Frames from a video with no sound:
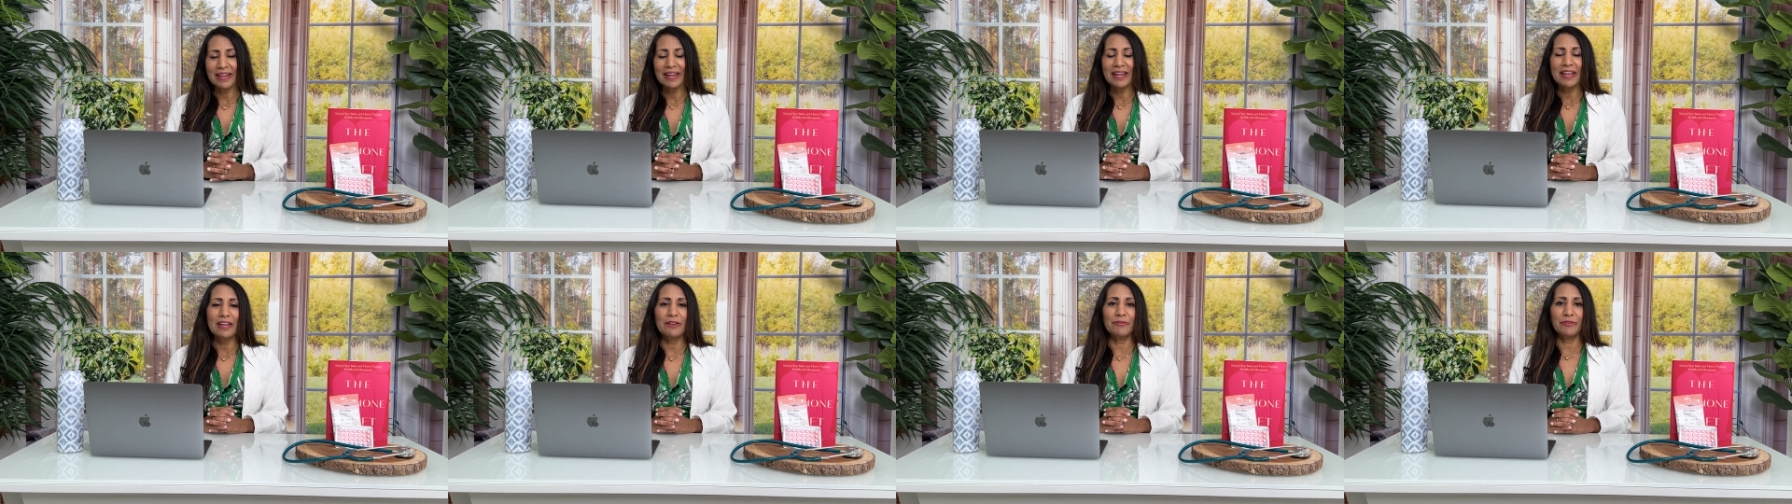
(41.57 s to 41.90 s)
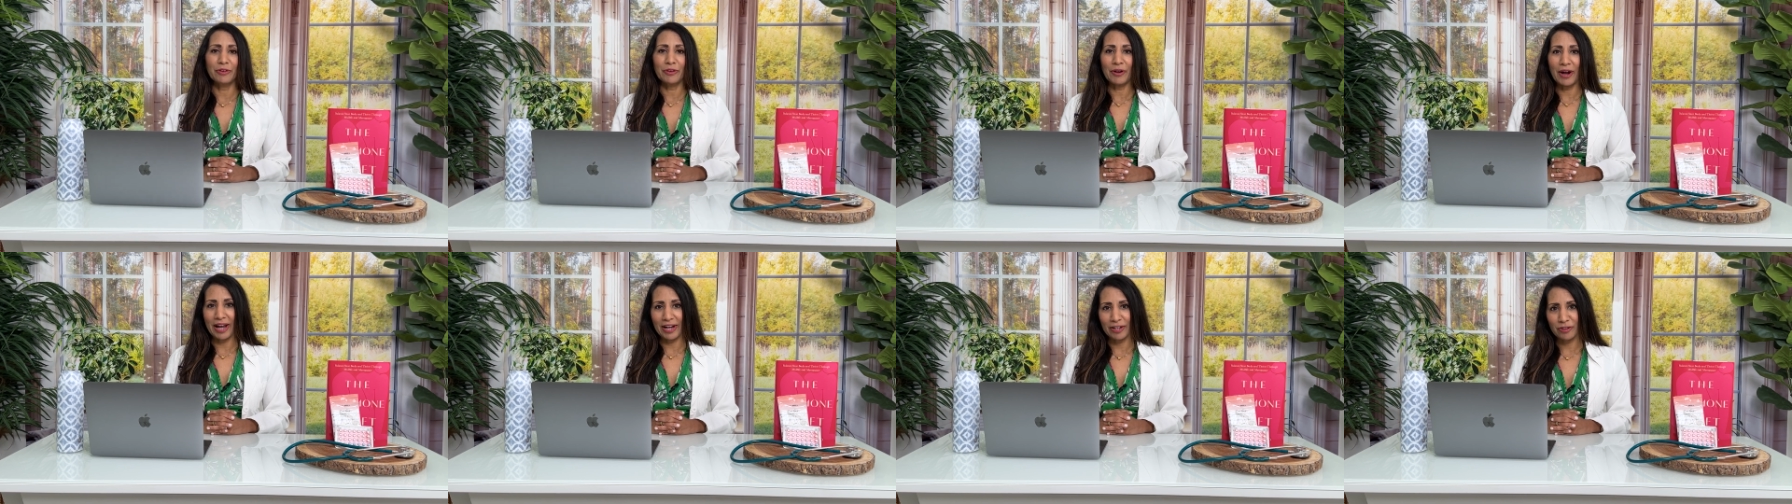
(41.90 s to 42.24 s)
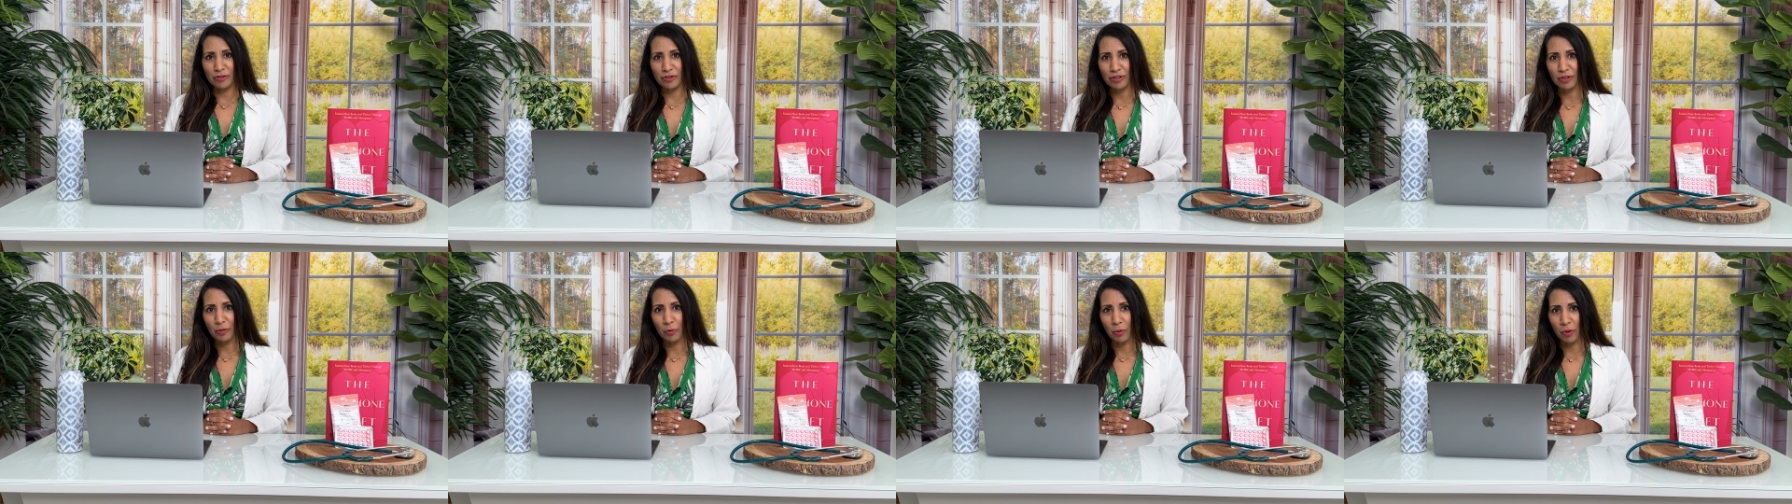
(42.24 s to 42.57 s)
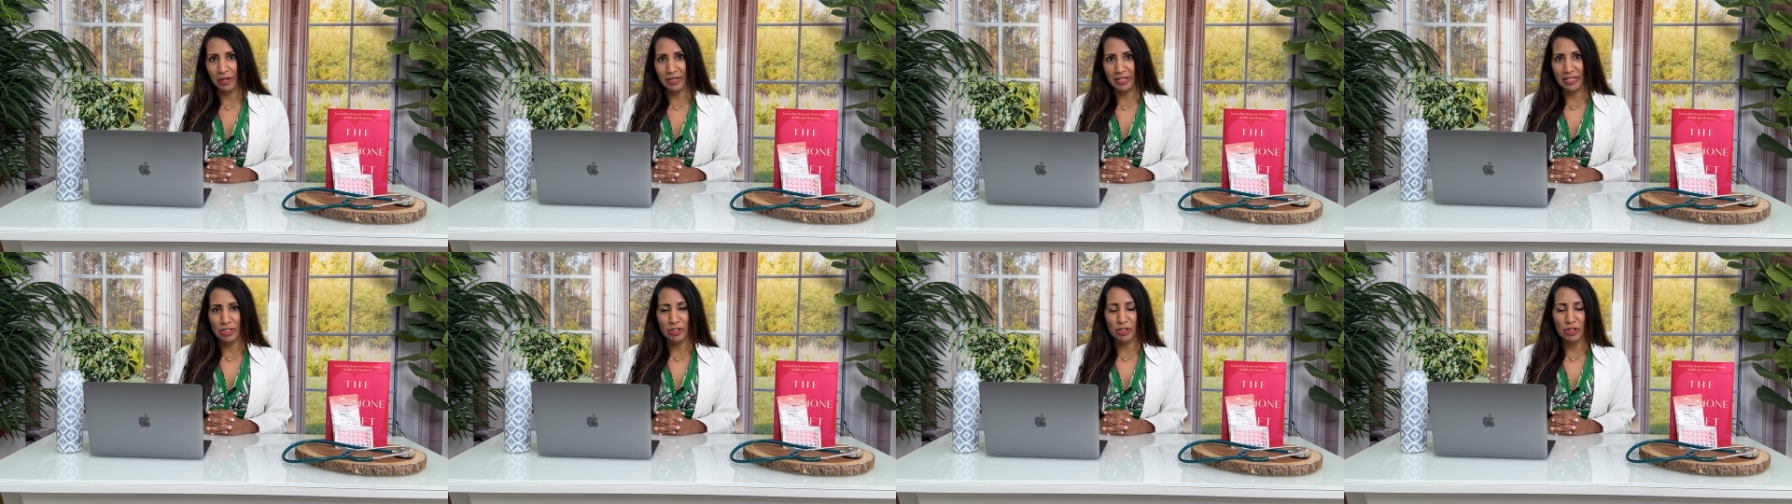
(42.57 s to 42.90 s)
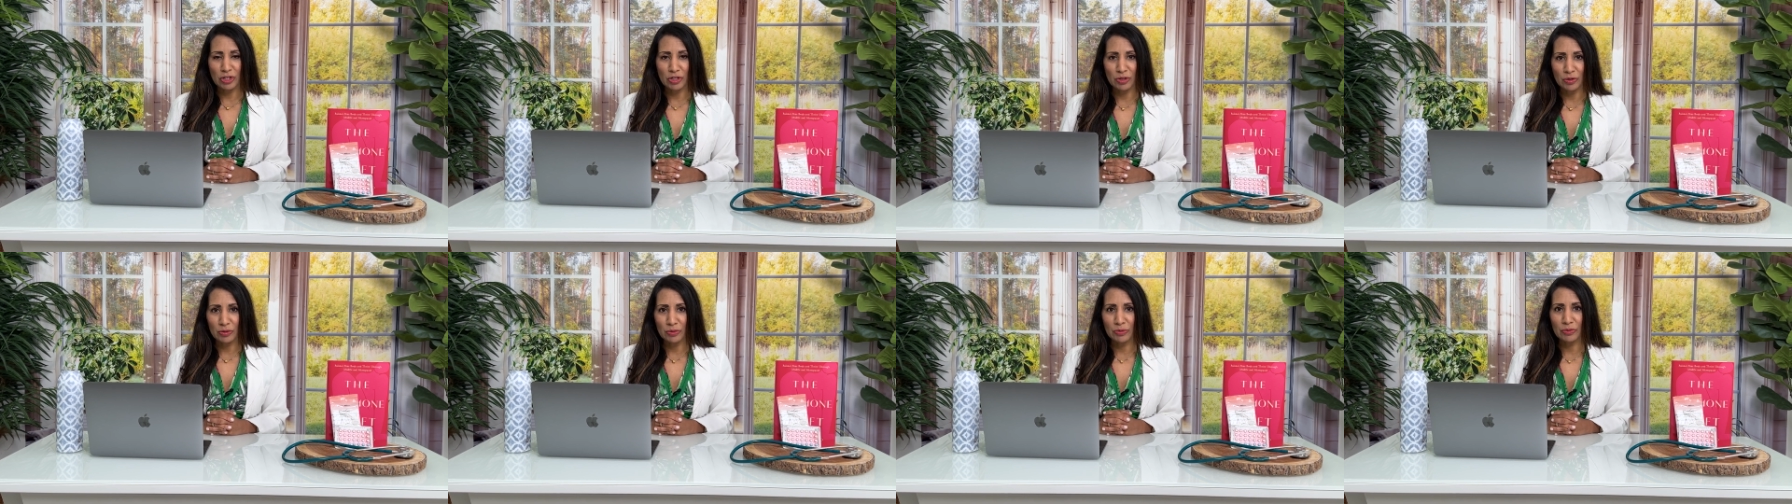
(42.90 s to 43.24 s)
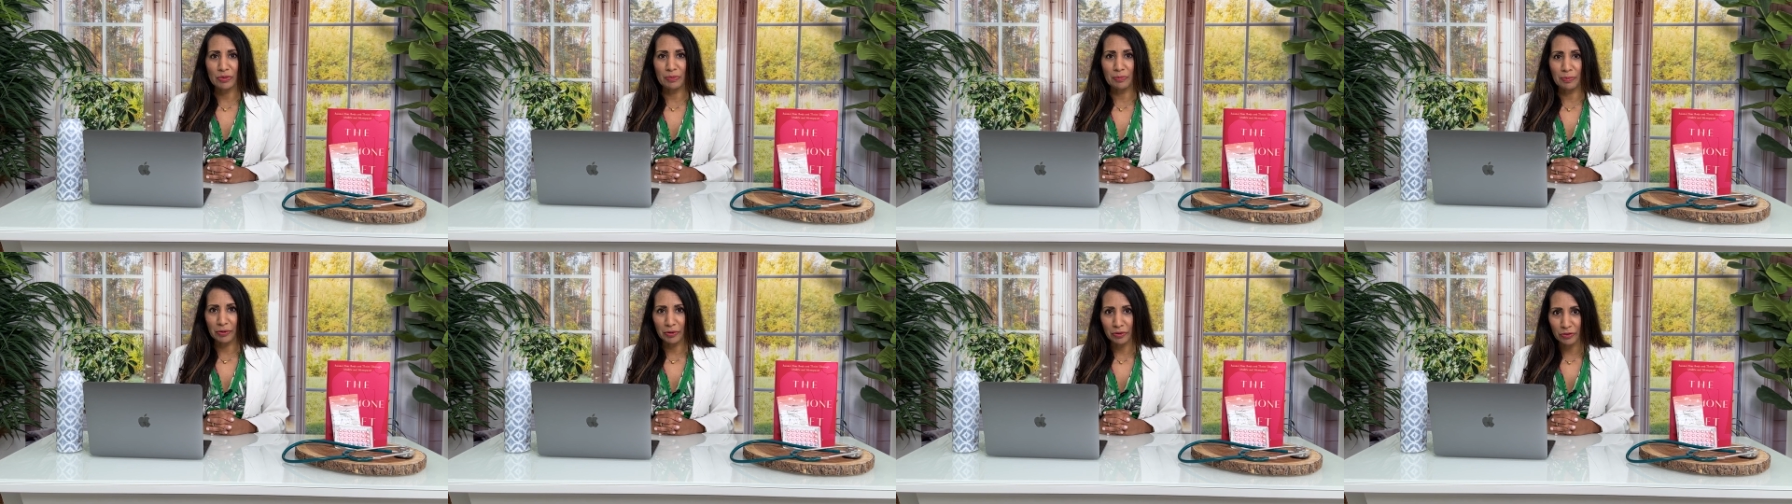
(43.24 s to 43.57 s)
if you're actually wanting to use
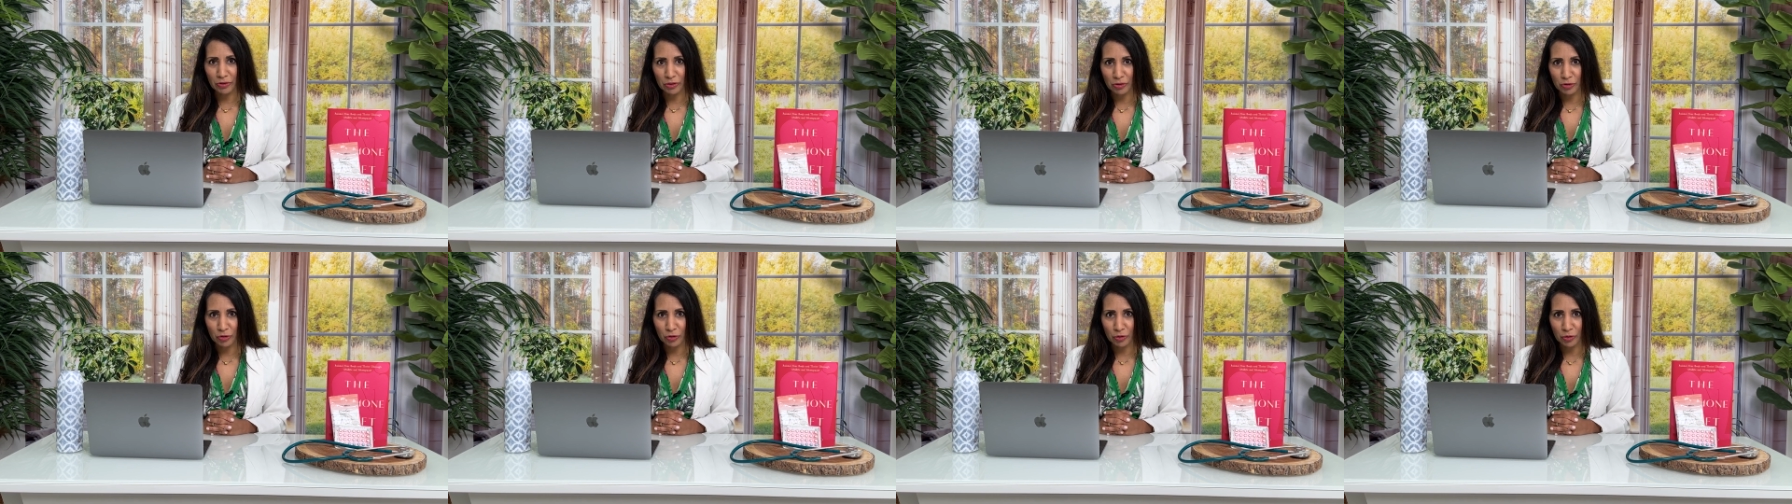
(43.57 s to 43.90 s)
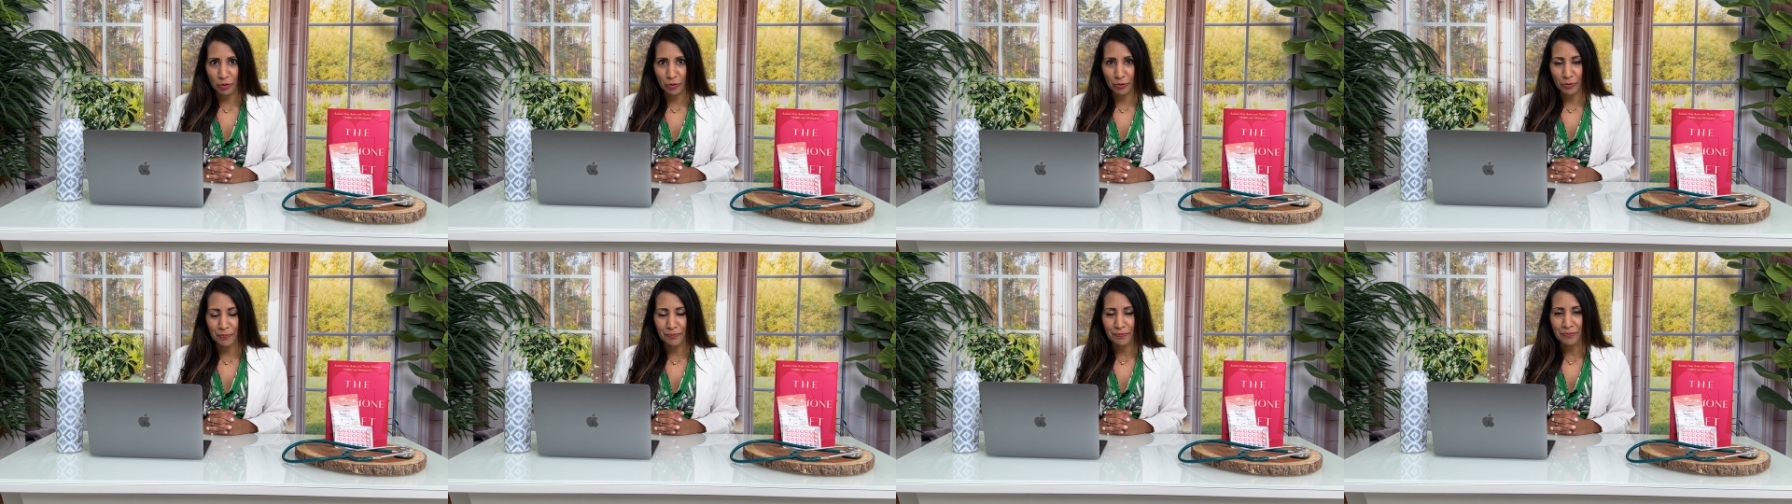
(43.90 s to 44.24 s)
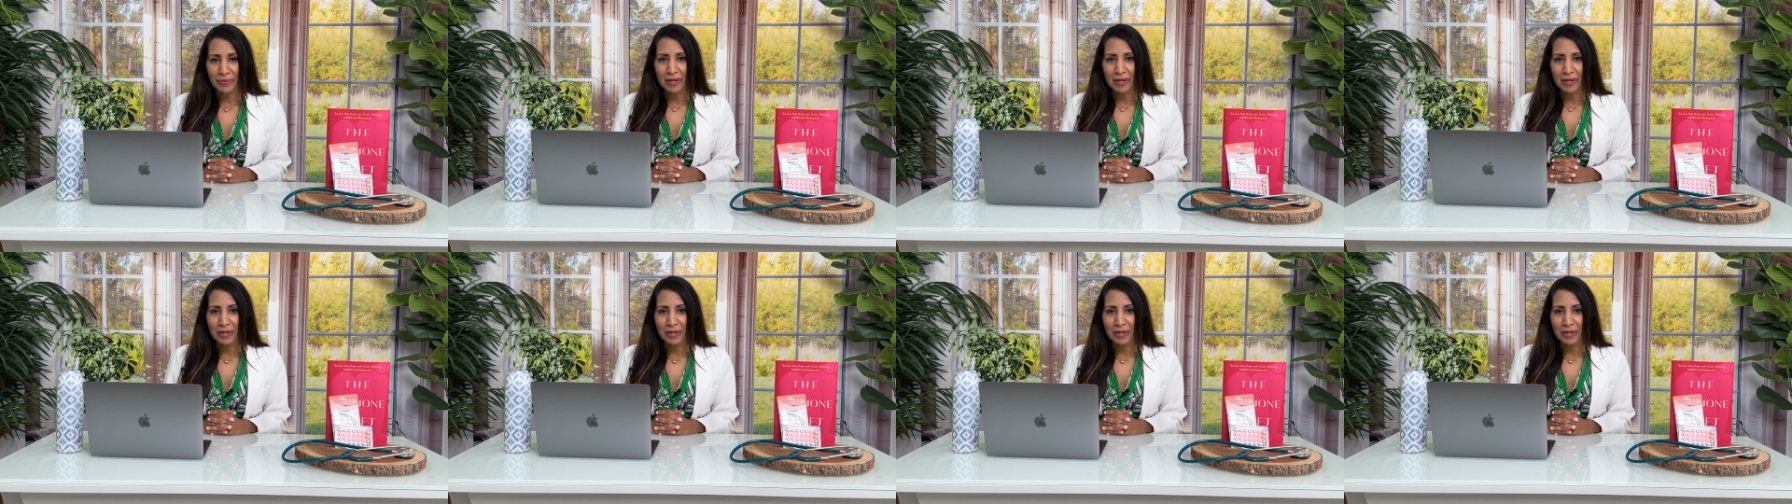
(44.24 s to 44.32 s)
birth control.